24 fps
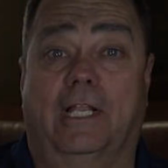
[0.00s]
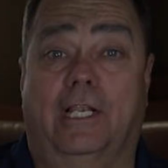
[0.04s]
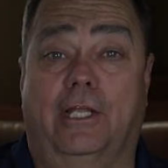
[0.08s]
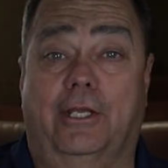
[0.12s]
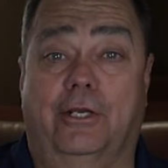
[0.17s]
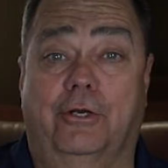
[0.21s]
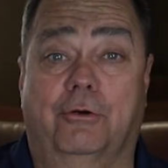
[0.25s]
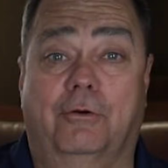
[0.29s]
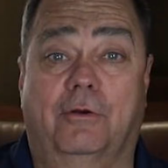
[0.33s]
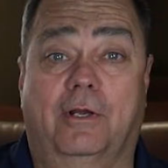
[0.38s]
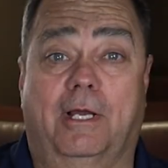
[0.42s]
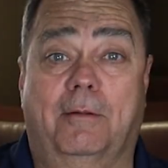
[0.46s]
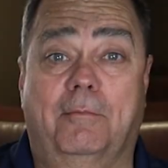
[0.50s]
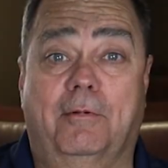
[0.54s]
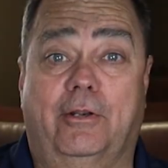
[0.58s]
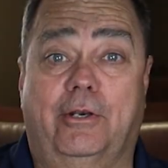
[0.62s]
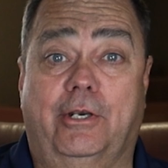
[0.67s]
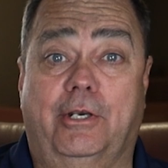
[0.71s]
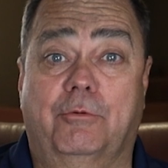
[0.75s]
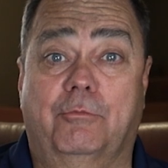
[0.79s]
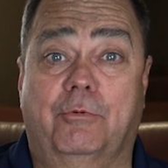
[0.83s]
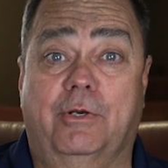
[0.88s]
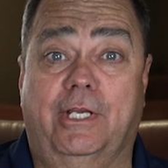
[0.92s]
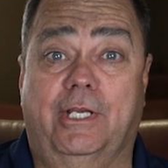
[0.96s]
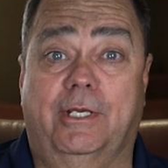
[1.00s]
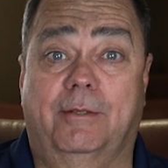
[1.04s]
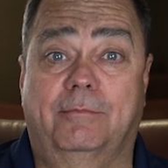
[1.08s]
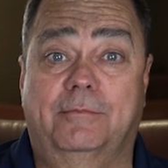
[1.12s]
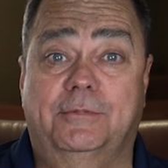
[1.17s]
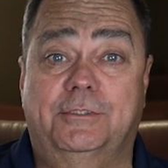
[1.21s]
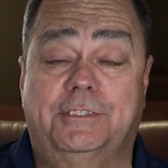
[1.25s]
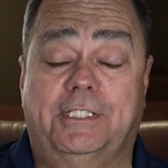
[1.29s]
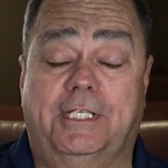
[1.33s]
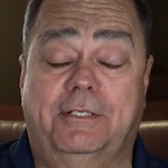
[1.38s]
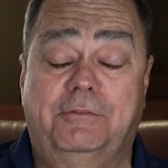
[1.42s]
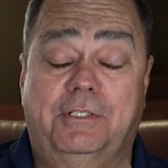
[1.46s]
Hello, I'm Larry Webb,
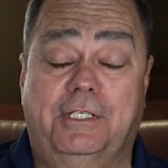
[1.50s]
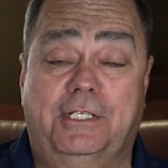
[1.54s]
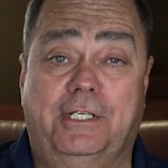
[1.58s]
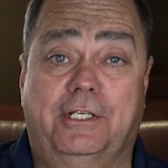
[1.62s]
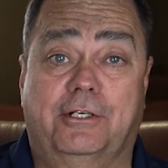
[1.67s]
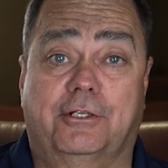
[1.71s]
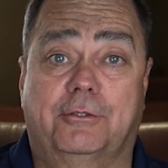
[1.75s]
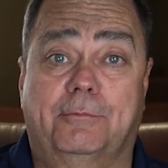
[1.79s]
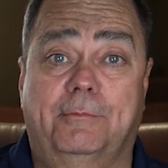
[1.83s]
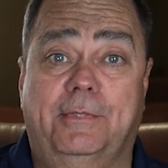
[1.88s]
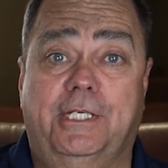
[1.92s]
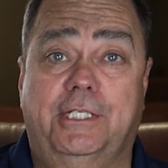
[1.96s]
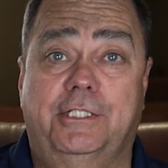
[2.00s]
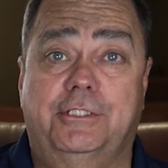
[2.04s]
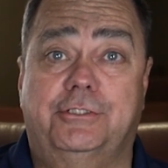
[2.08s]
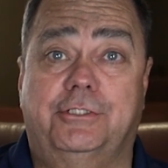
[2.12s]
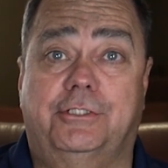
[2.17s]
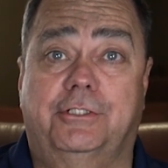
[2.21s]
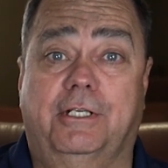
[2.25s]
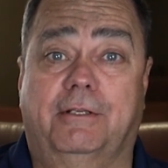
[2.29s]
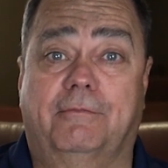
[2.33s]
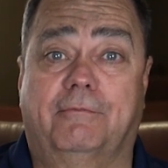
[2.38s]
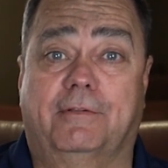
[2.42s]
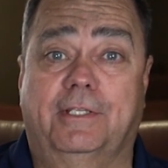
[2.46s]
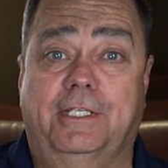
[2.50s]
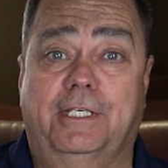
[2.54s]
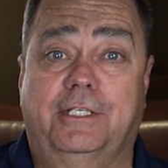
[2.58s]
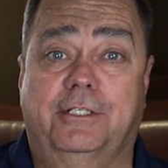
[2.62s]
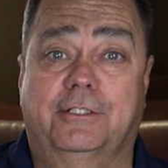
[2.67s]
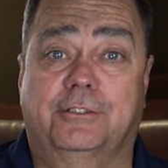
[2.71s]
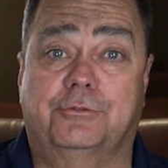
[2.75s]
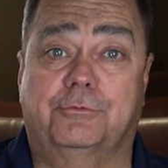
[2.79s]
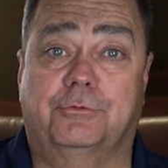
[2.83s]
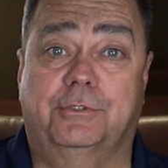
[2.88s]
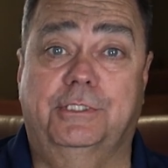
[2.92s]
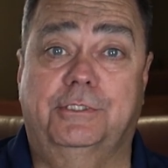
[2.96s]
Safety and Health Manager at Flint
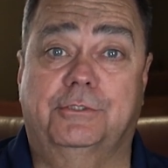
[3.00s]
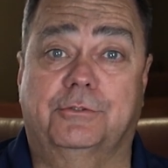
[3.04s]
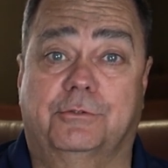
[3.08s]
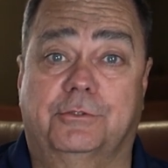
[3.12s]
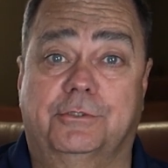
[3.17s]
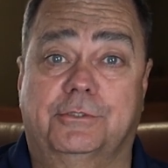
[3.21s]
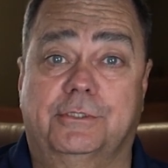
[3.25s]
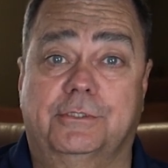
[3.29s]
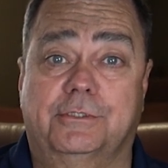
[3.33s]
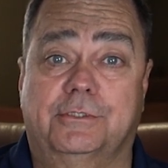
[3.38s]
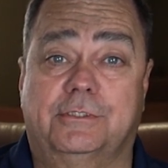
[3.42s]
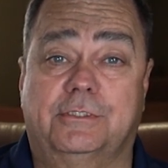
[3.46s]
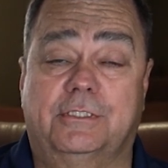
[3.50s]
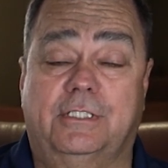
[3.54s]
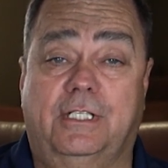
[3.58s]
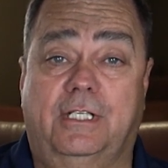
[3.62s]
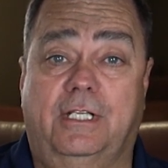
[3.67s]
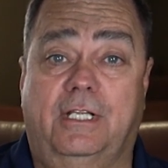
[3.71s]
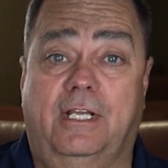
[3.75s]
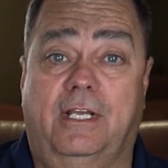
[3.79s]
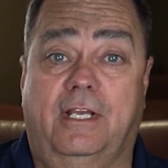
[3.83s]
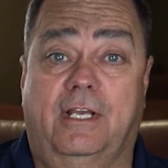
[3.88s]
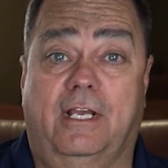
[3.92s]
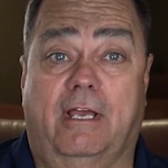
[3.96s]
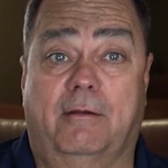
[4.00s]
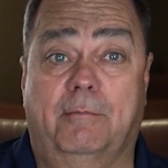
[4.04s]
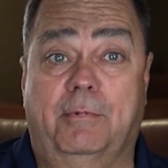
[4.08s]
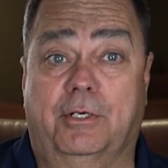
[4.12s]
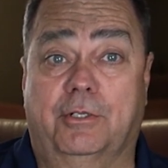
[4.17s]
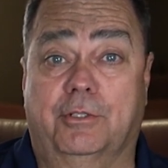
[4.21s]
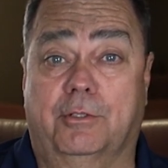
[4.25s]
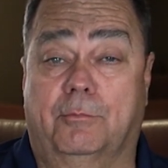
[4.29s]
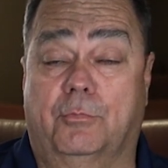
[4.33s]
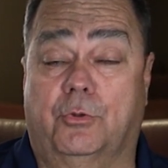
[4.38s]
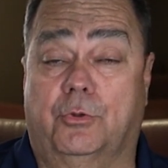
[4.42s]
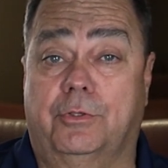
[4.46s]
Hills Resources. I've been
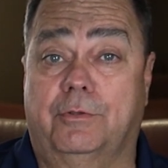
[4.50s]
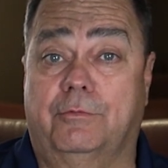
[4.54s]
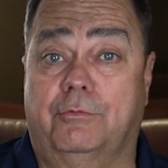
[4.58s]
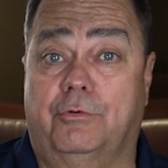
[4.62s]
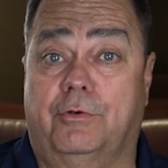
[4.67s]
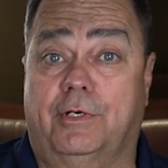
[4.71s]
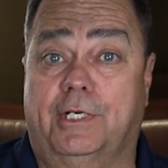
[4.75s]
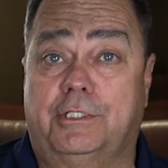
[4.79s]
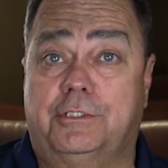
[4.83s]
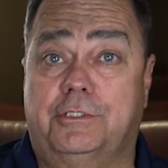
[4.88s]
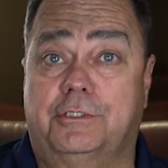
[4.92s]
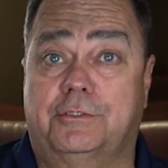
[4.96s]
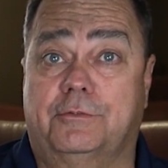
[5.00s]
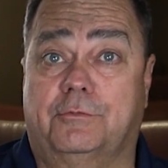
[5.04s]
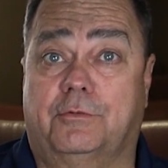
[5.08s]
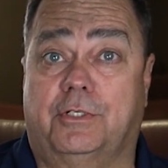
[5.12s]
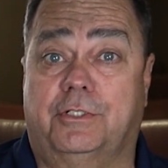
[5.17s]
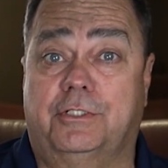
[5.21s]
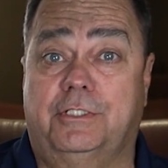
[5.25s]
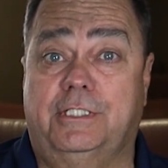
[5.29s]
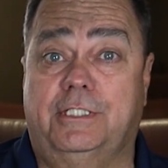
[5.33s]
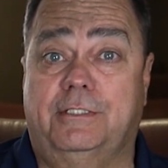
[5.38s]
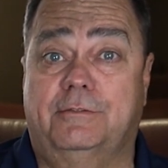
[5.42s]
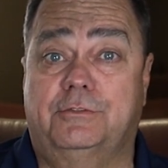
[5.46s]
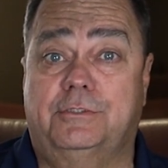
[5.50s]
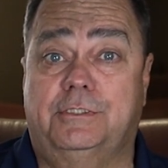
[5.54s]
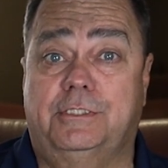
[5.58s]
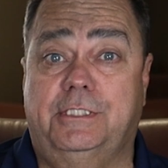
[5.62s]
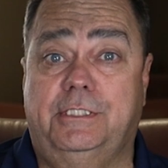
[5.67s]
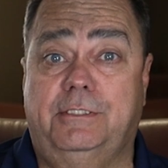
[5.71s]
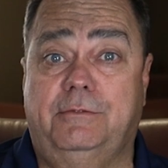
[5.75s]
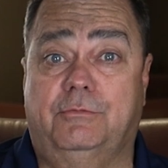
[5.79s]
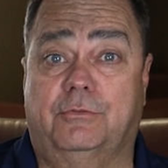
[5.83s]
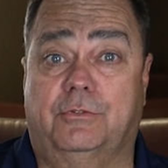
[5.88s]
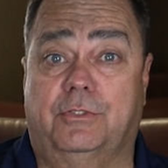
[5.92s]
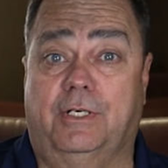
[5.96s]
on the Board of Directors of
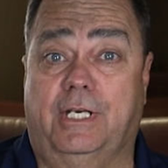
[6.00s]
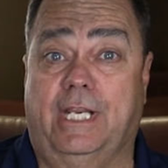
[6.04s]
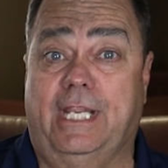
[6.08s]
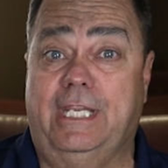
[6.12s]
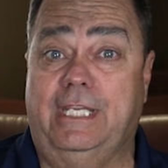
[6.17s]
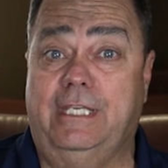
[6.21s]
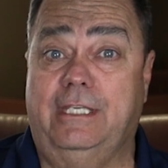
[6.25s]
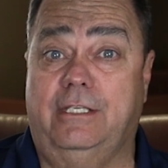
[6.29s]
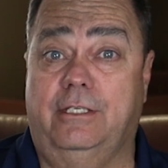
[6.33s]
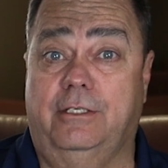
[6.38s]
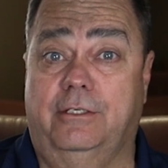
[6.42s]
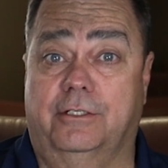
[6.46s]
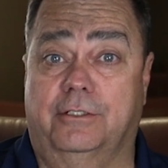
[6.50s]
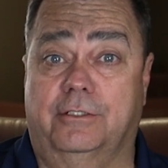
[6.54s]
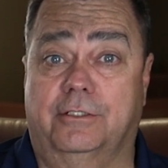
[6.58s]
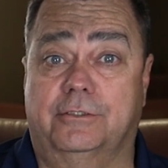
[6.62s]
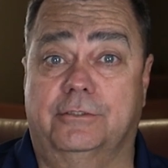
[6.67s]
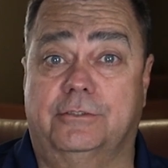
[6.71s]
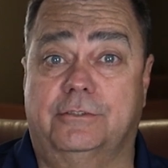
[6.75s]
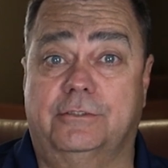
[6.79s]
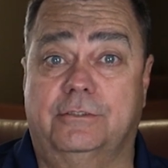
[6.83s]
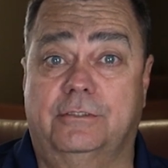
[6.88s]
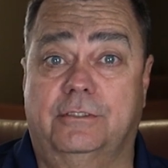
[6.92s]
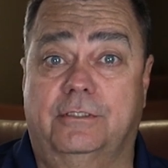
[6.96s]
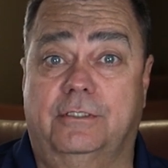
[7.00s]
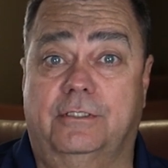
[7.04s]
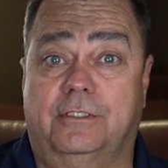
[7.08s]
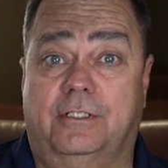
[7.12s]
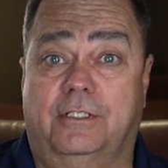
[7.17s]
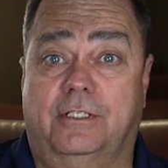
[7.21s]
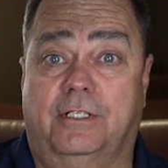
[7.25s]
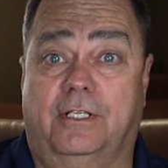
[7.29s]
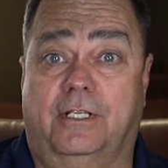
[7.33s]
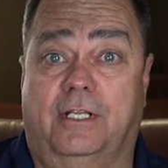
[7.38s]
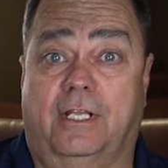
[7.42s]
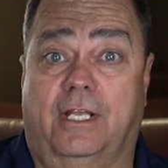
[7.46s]
RTFC for 8 years.
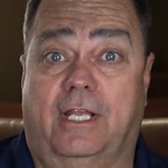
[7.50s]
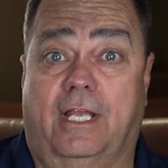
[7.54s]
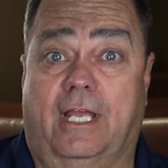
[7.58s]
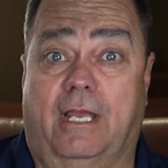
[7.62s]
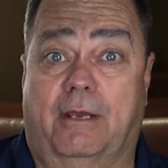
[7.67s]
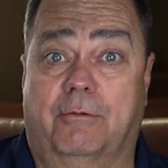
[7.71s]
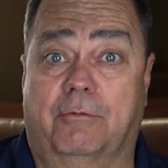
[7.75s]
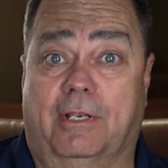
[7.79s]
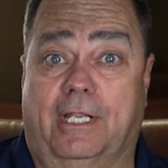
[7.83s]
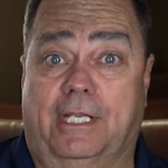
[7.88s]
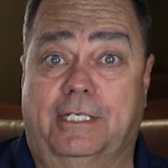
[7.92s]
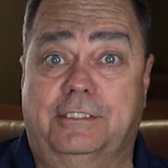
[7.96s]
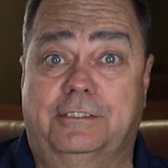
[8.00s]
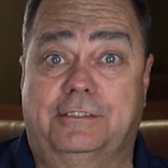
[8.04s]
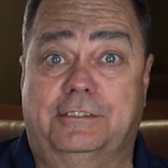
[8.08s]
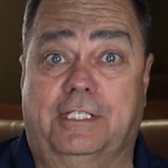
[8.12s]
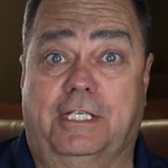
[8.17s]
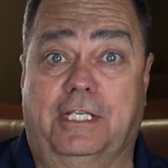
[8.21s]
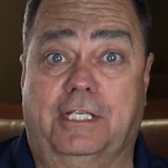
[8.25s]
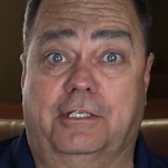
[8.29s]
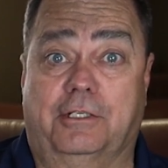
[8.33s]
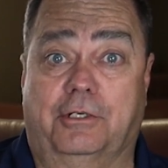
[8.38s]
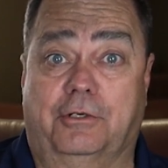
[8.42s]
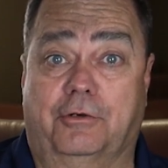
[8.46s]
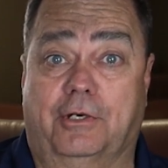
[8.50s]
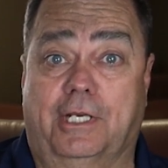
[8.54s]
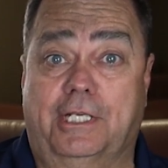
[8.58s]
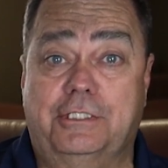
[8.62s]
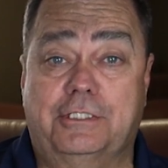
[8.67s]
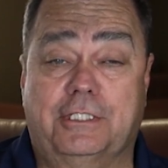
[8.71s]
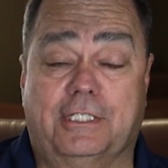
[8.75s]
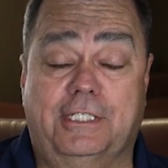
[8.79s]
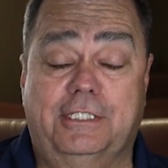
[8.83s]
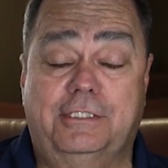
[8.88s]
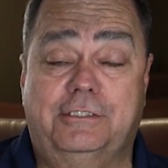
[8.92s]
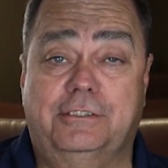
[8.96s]
I would like to say
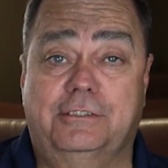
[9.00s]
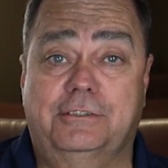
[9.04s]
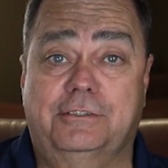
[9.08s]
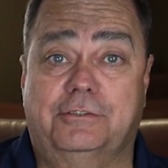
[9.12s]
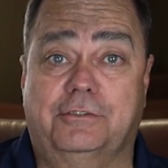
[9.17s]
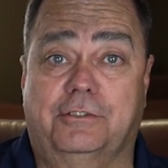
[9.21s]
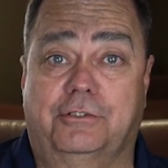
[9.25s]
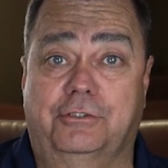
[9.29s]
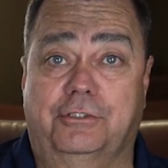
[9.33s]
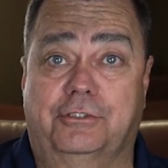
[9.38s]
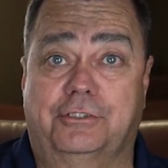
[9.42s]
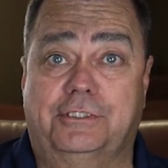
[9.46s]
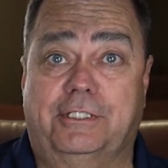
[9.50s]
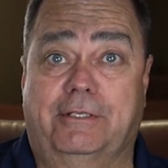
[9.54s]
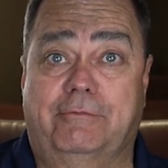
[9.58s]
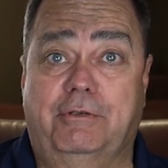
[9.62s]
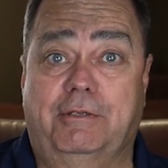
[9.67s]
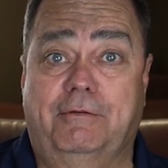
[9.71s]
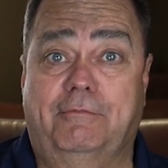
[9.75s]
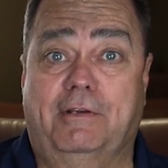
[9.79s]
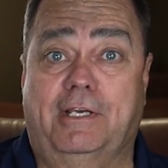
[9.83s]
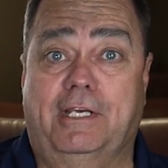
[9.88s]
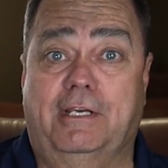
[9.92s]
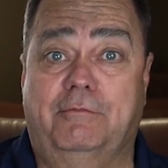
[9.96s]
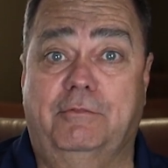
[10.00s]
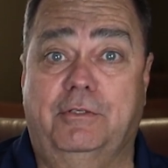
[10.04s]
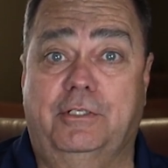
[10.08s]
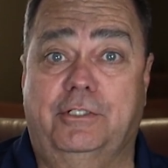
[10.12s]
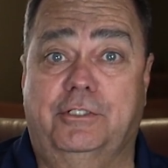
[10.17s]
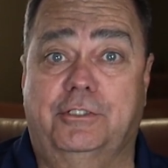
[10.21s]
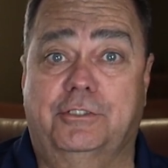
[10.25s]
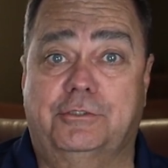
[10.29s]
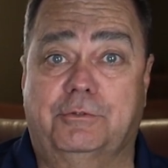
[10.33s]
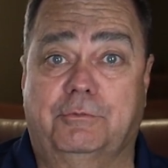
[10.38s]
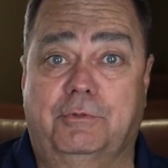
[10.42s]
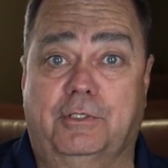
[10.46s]
congratulations on your 75
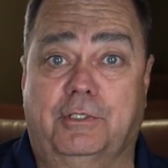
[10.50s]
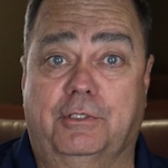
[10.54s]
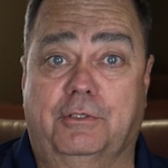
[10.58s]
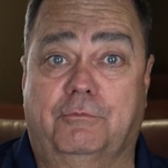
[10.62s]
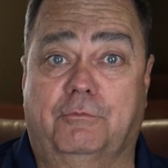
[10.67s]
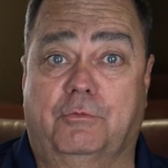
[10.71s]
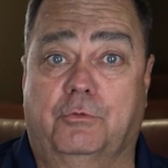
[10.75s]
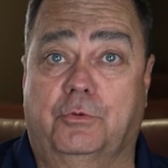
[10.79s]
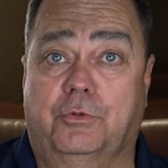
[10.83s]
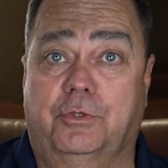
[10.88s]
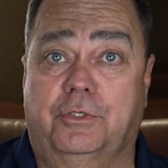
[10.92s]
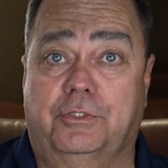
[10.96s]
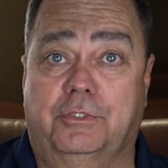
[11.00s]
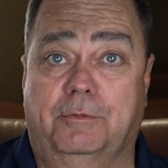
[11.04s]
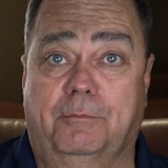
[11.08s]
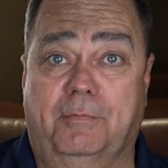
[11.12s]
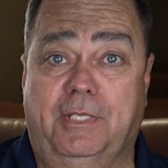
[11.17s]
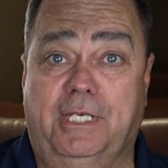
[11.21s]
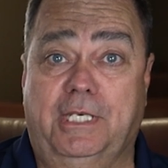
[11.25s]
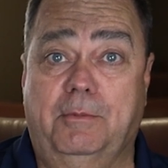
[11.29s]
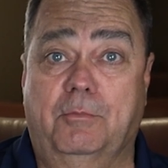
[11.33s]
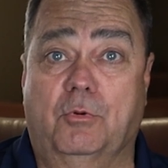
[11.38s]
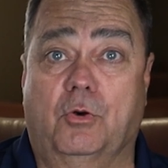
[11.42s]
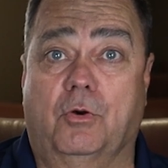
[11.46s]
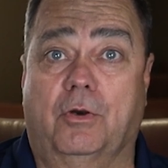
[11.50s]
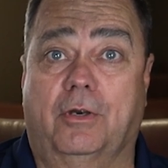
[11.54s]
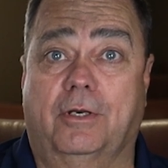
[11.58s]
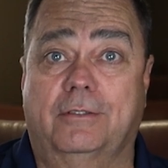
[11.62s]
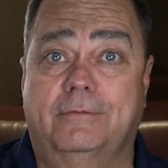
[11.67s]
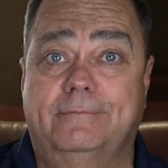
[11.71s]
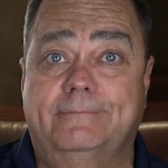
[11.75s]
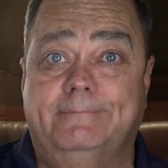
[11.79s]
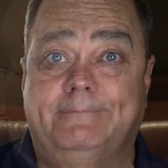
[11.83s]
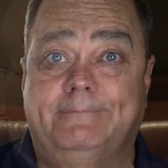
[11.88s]
years and we look forward to many more.